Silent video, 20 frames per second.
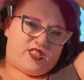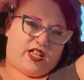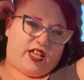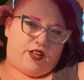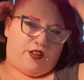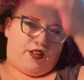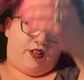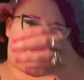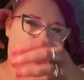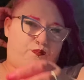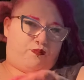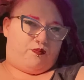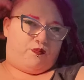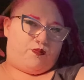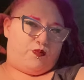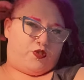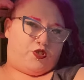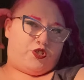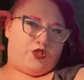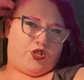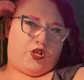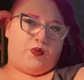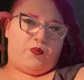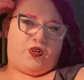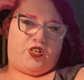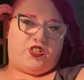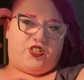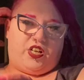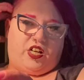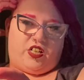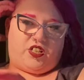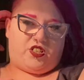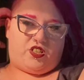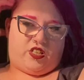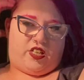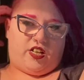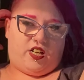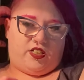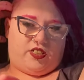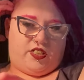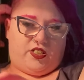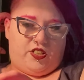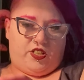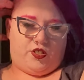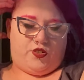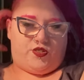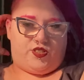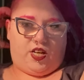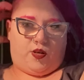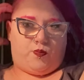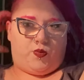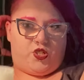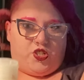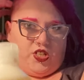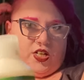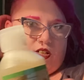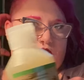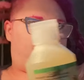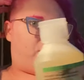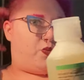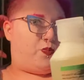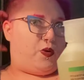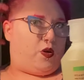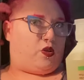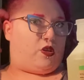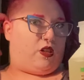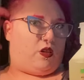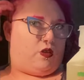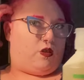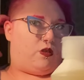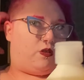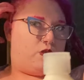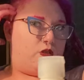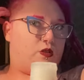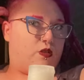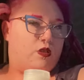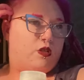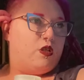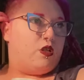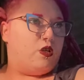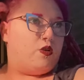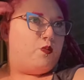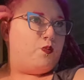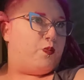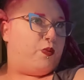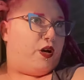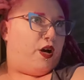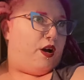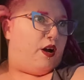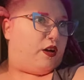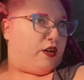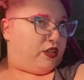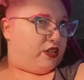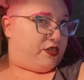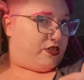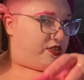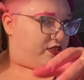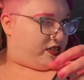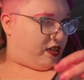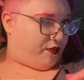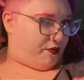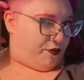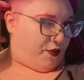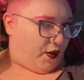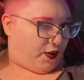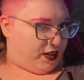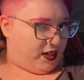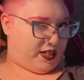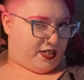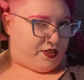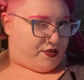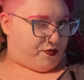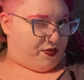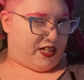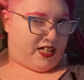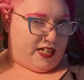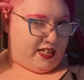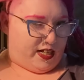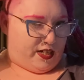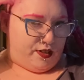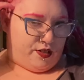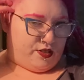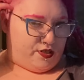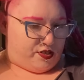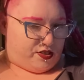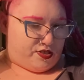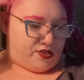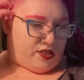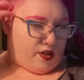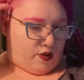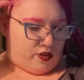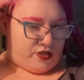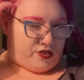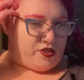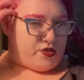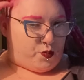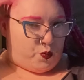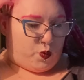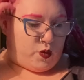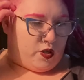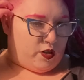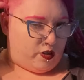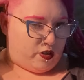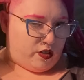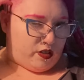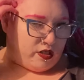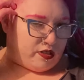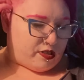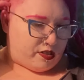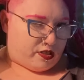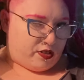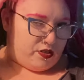say too much, actually. I didn't use that much out of the bottle. But I can finally feel it starting to work.